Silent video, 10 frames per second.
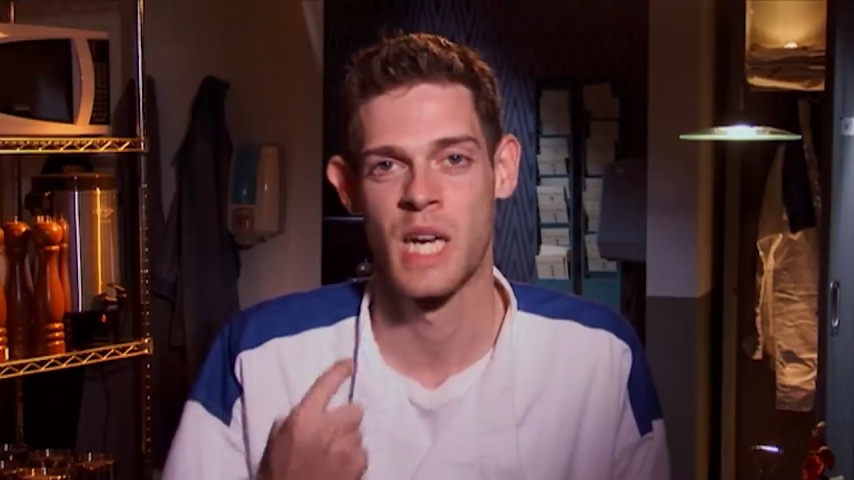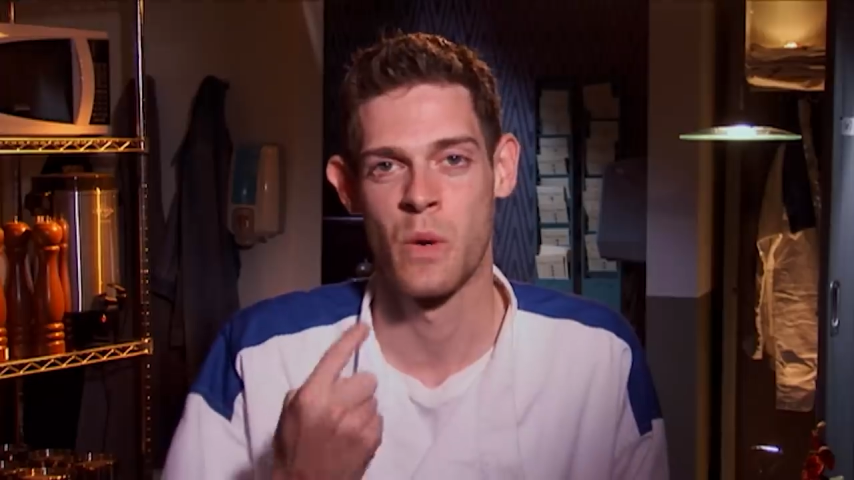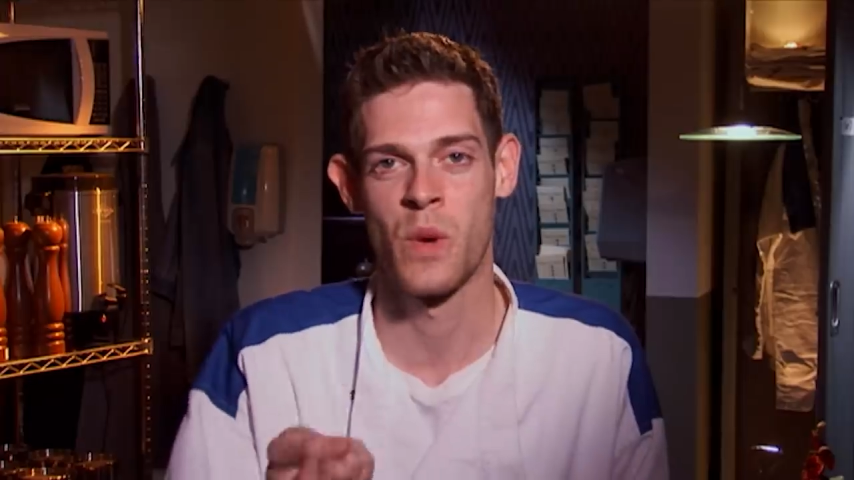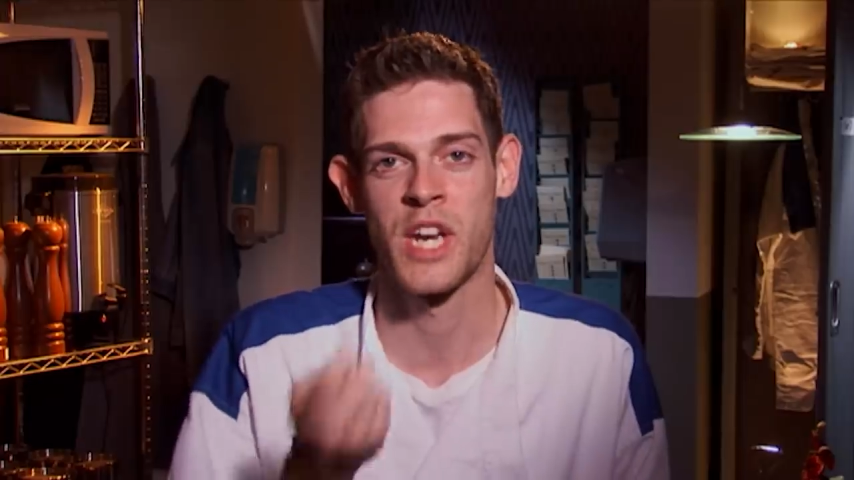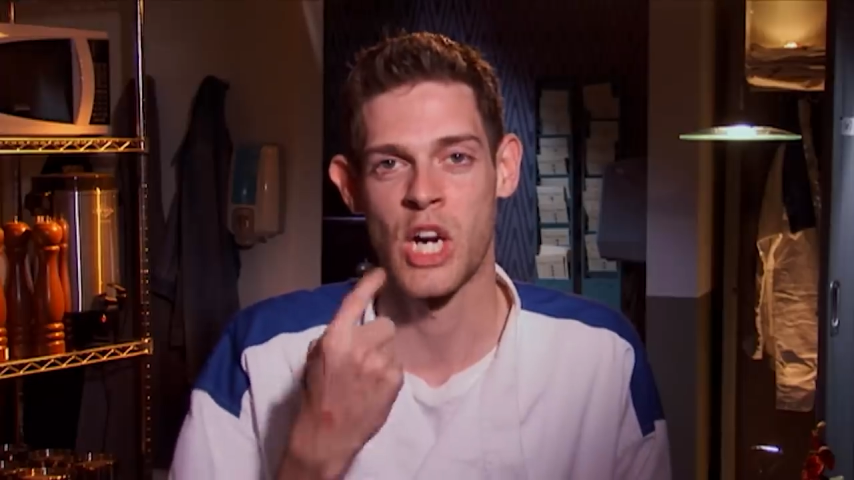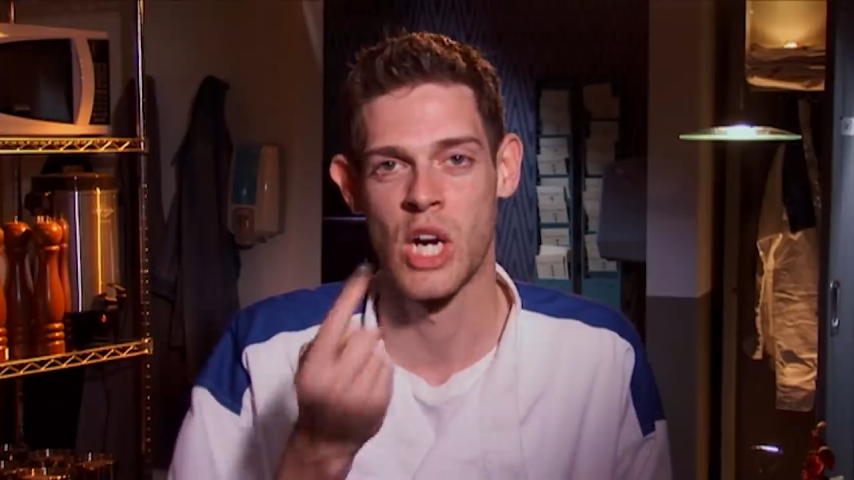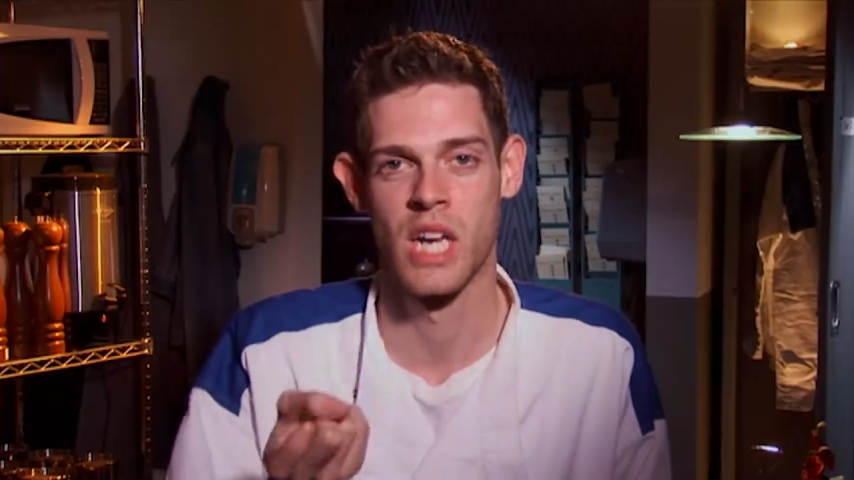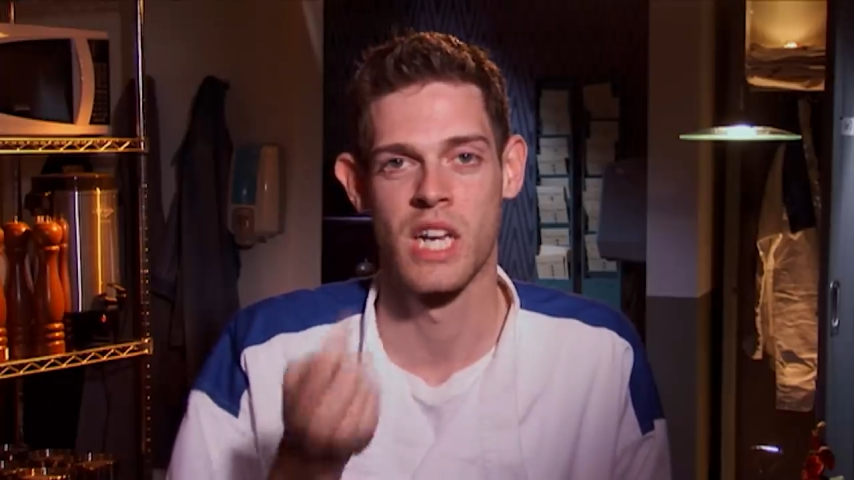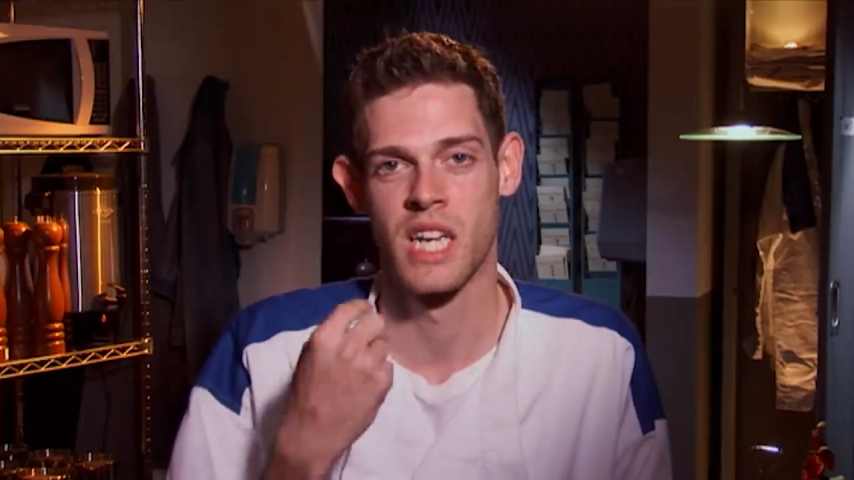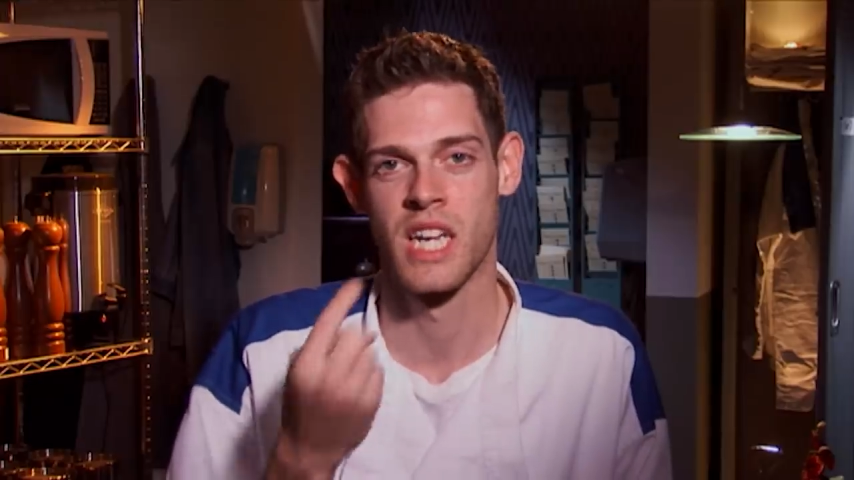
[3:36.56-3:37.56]
Winner.
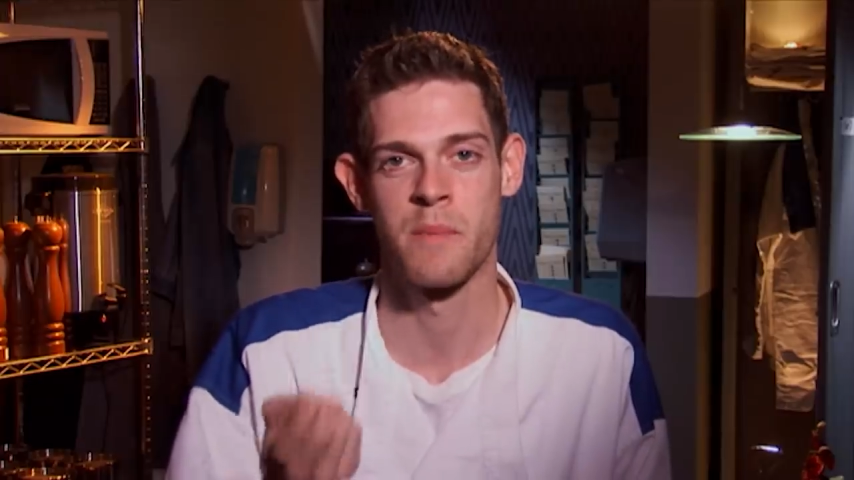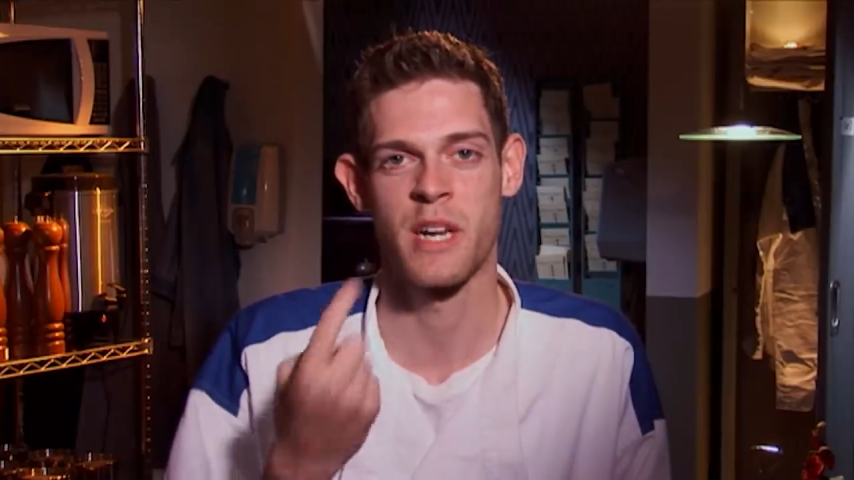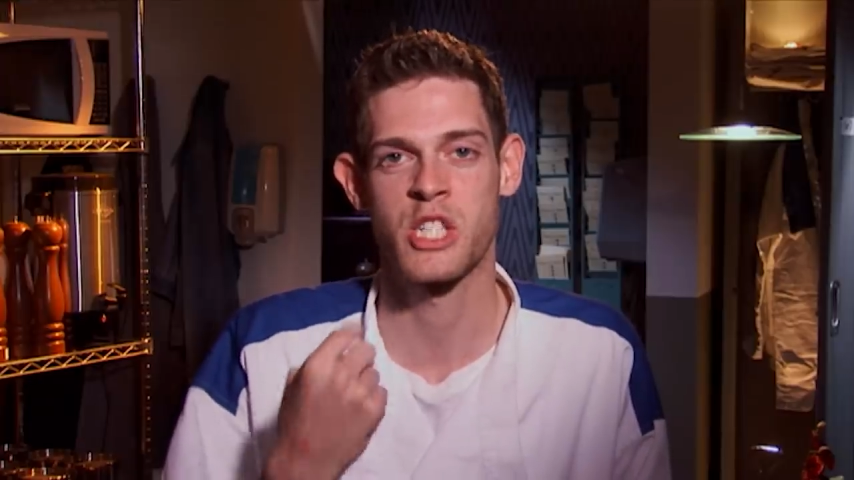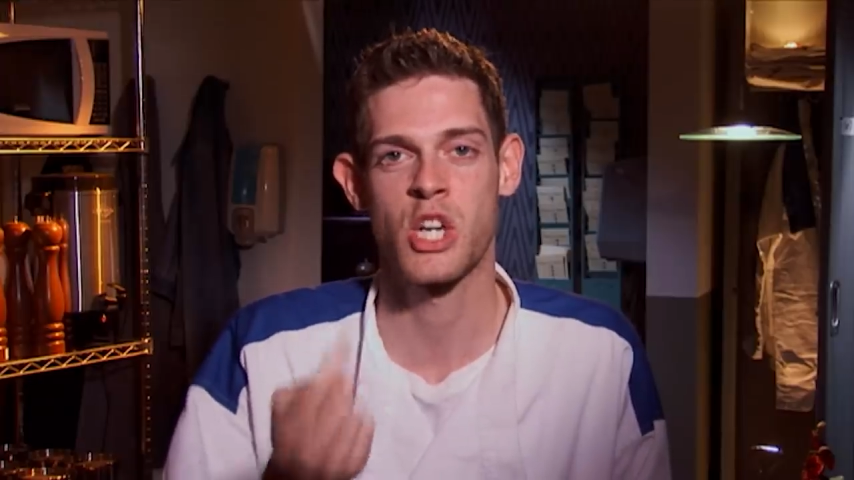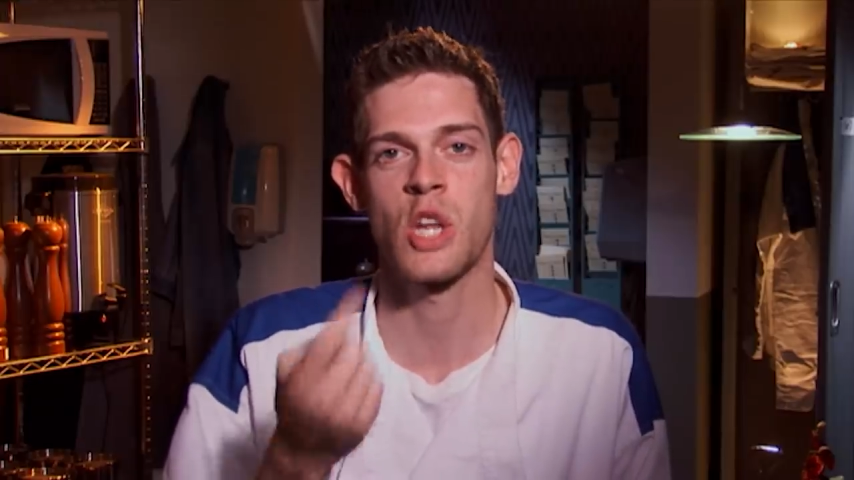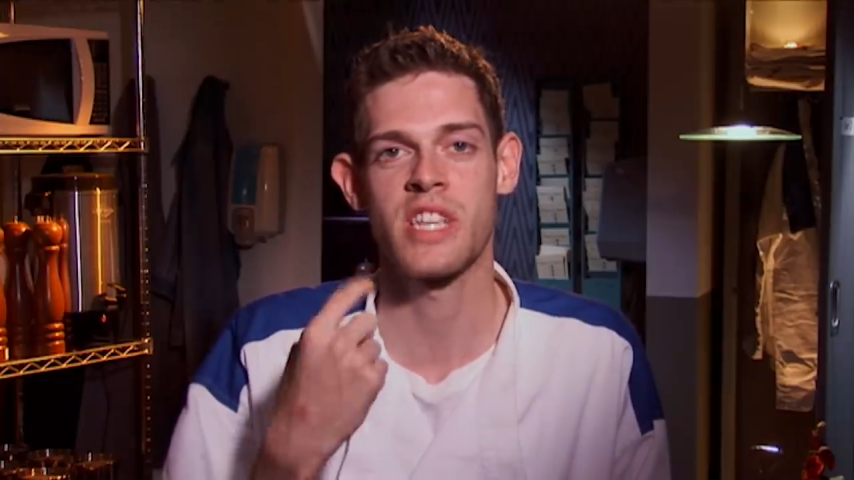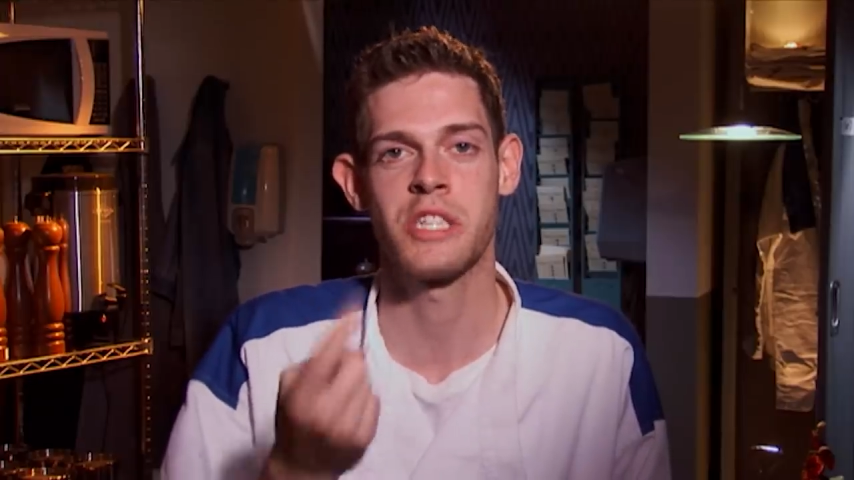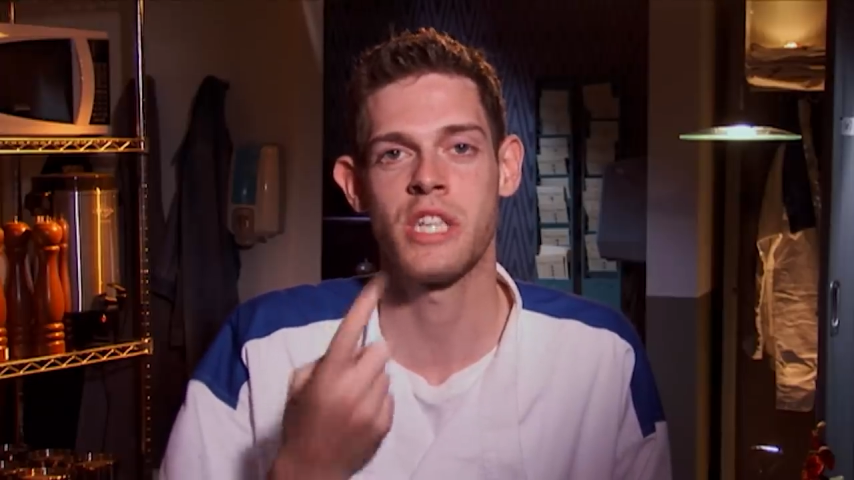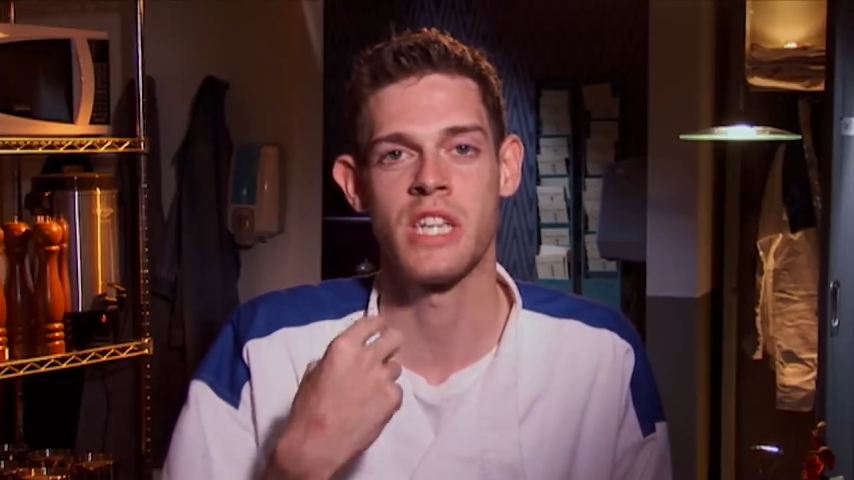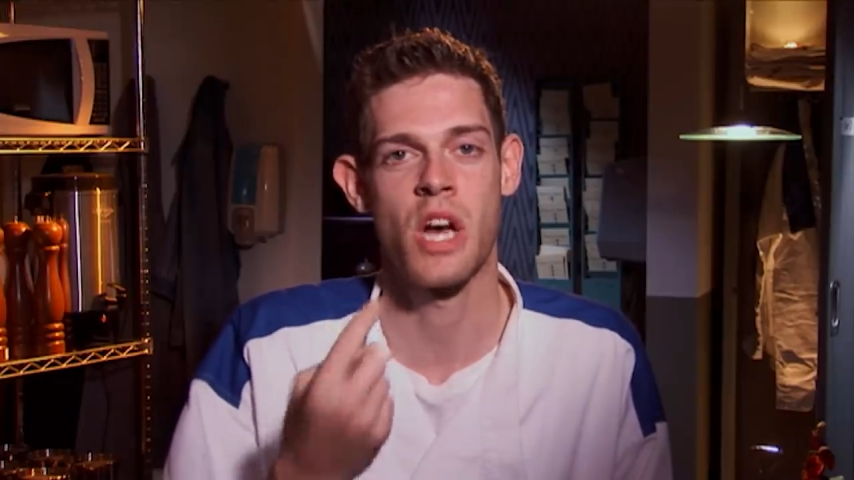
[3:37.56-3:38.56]
I'm like Charlie Sheen.